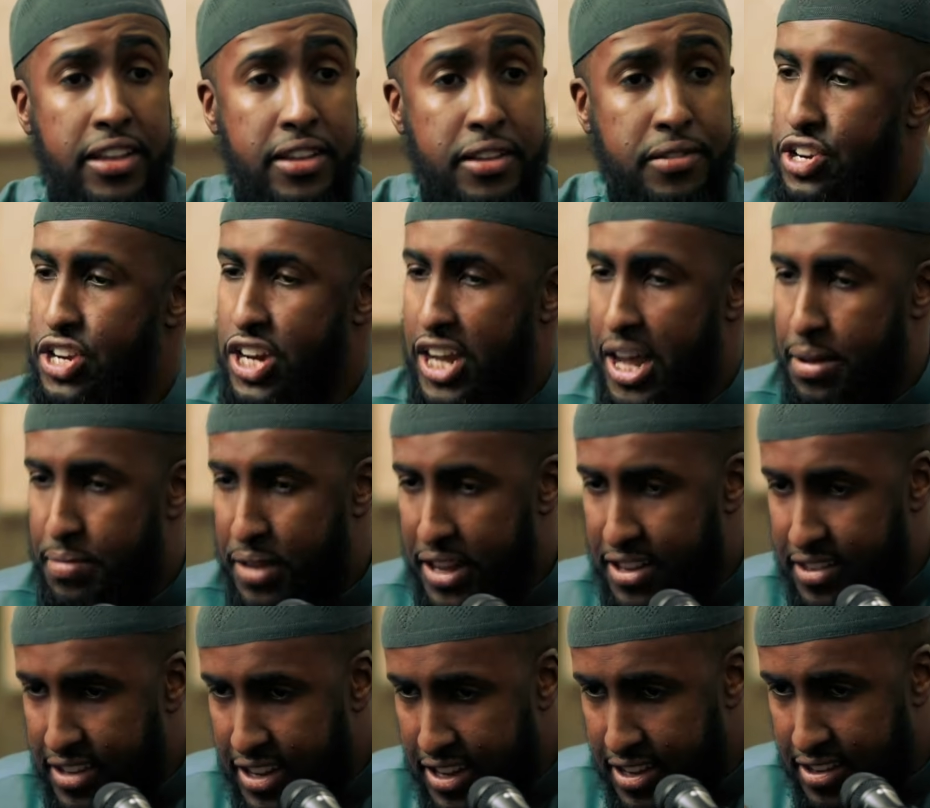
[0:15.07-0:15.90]
Sheikh
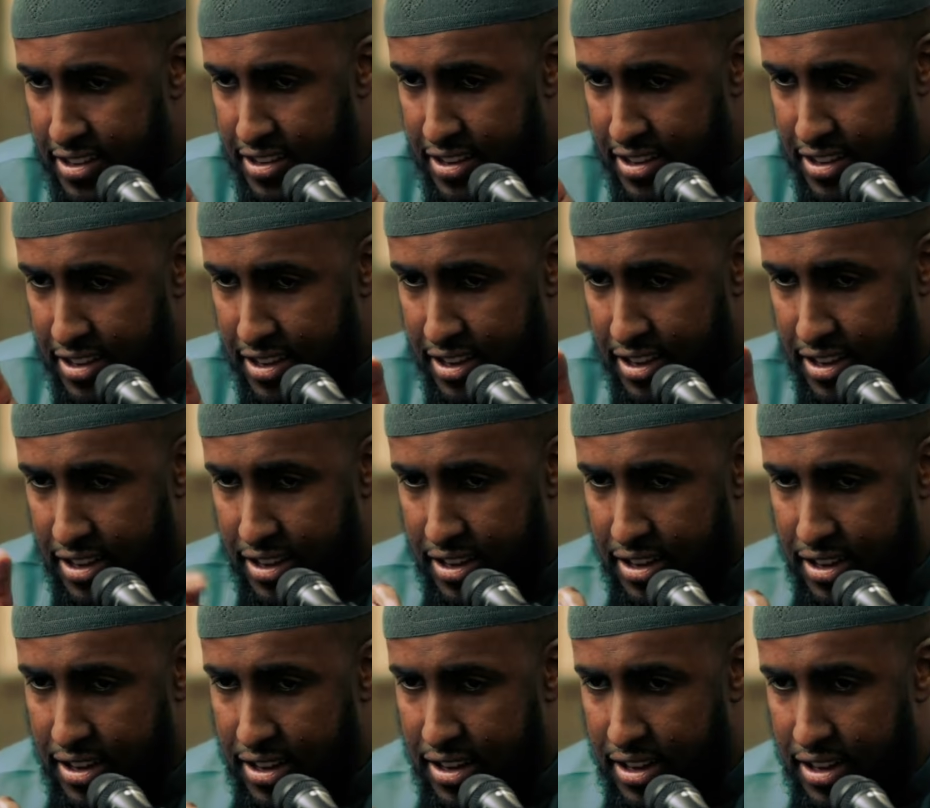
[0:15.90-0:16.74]
Abdulaziz
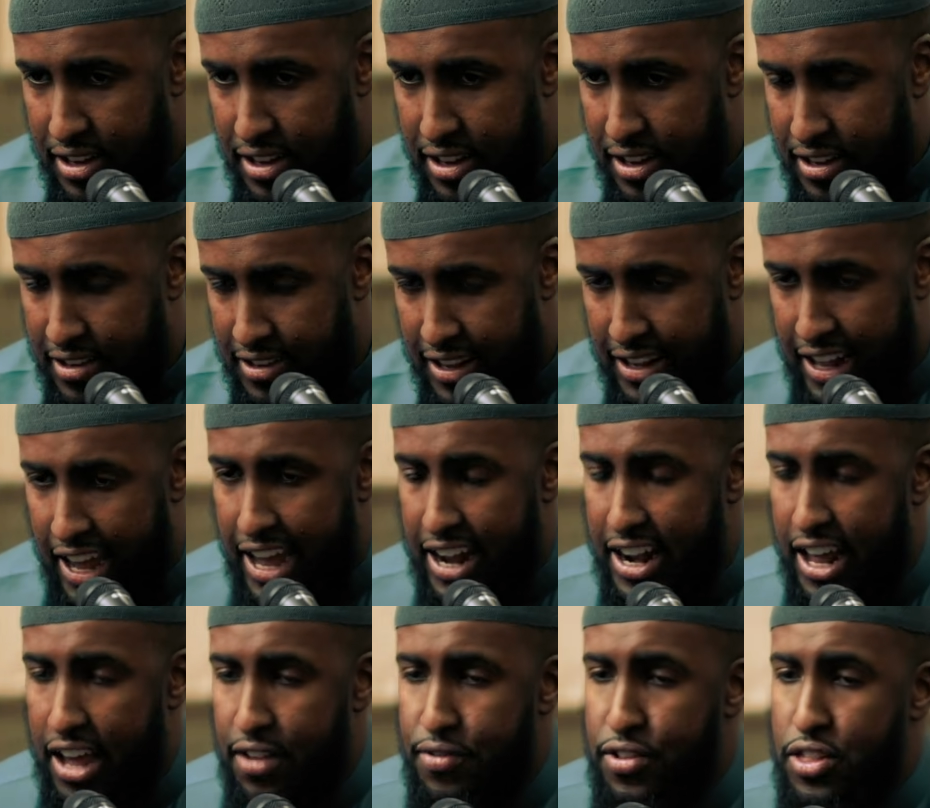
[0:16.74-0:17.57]

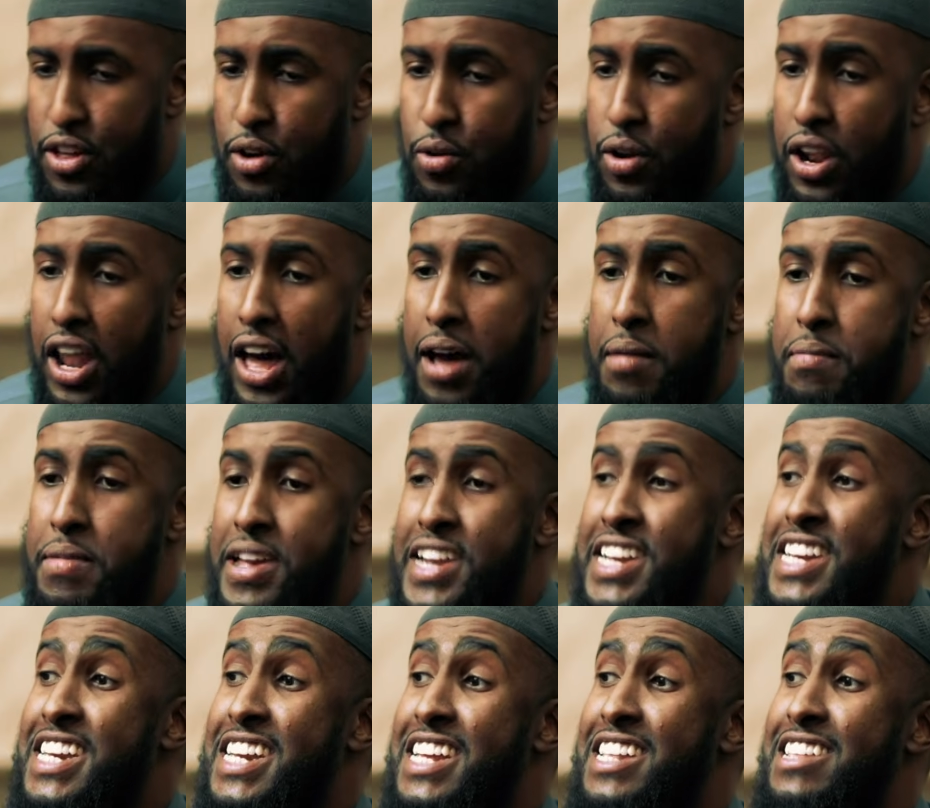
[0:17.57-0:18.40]
Sadhan, Hafidhahullah,
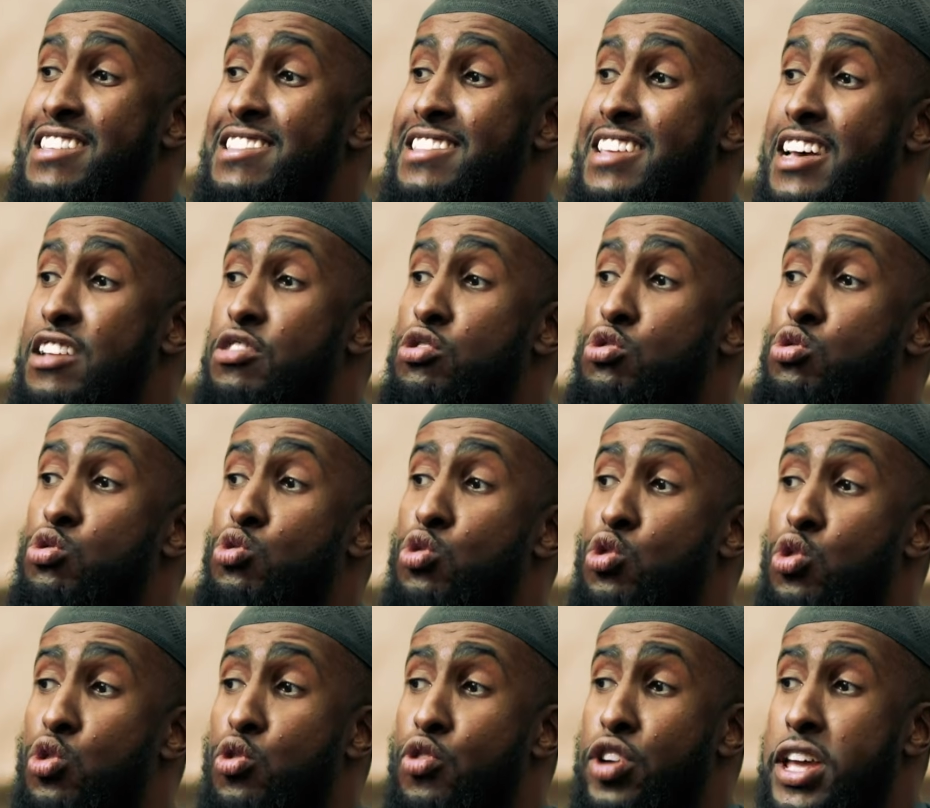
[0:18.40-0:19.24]
mentions a
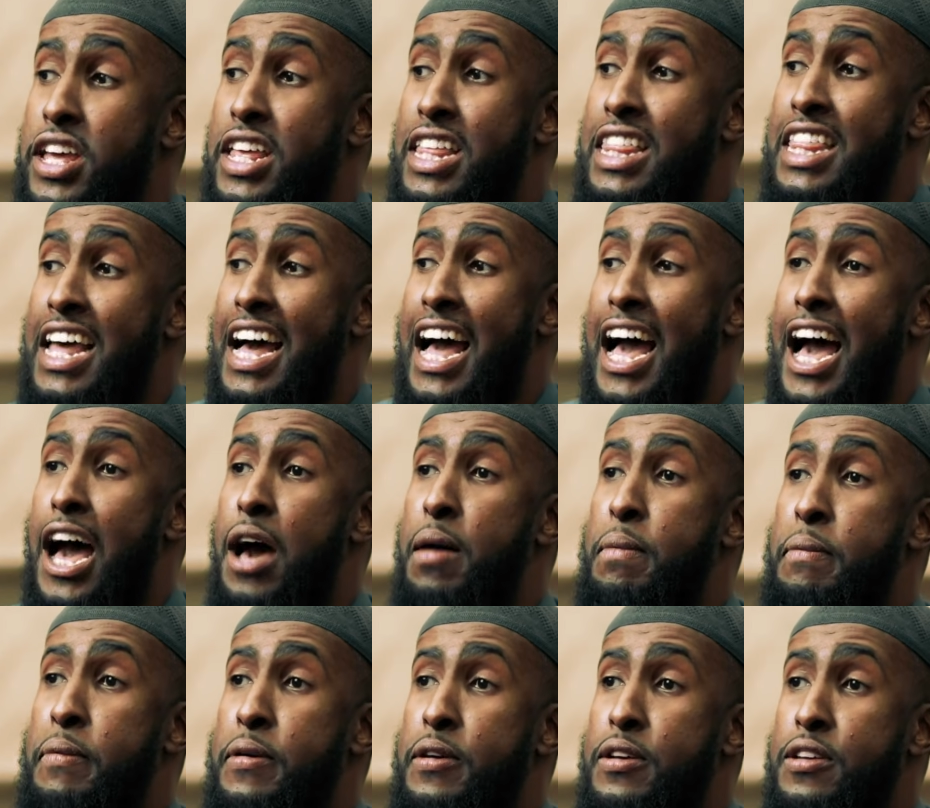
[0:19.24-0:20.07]
story that
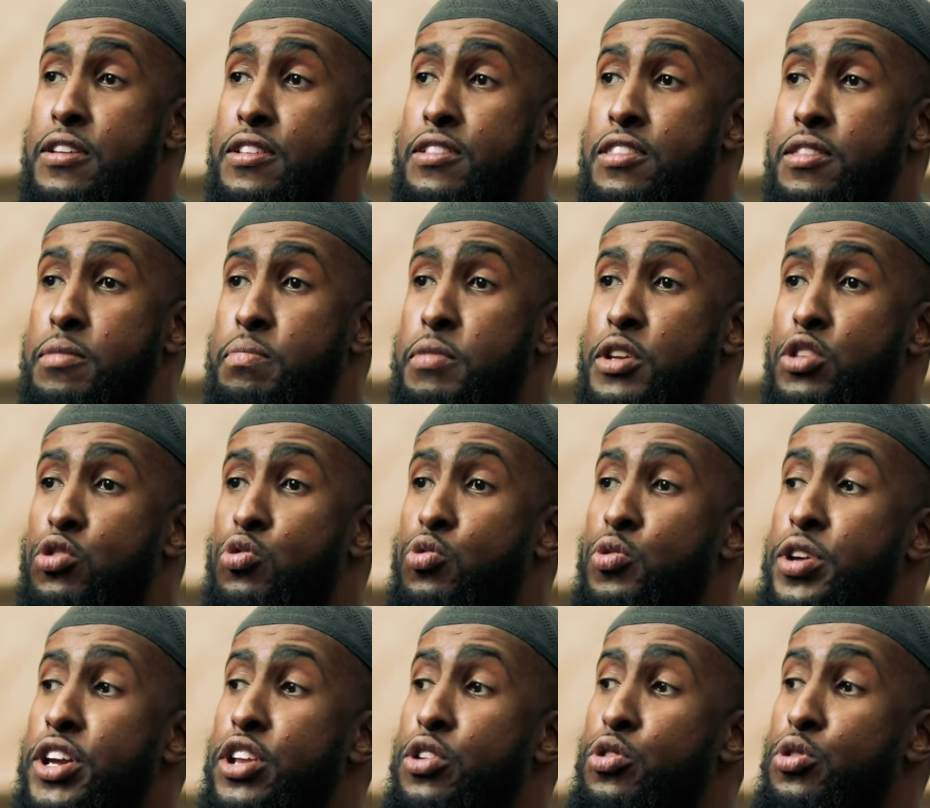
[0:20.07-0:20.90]
happened
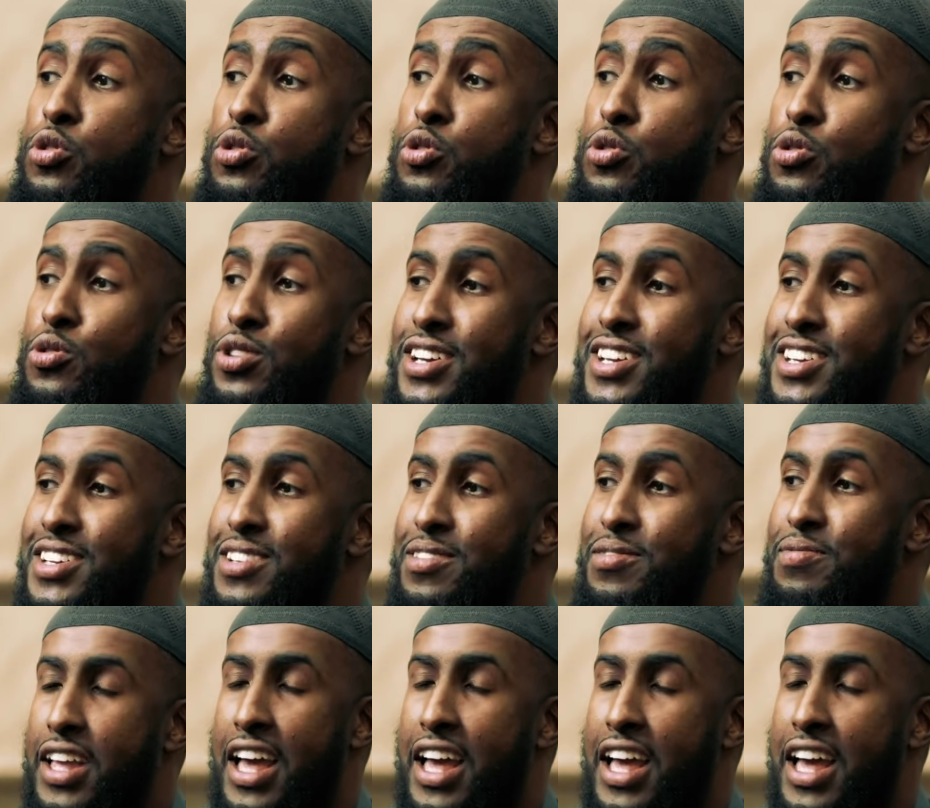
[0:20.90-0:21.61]
between who?